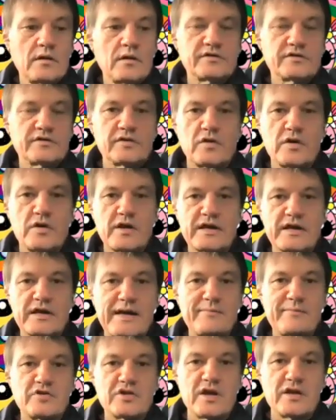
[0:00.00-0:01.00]
So a
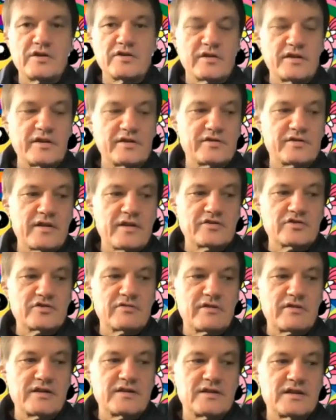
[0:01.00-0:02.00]
game changer. That's
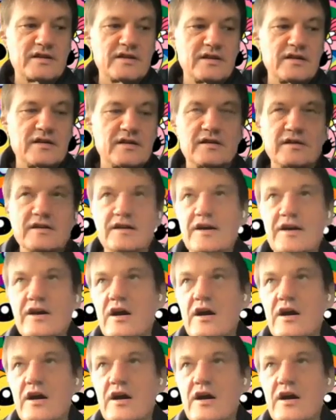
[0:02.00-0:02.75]
great to hear.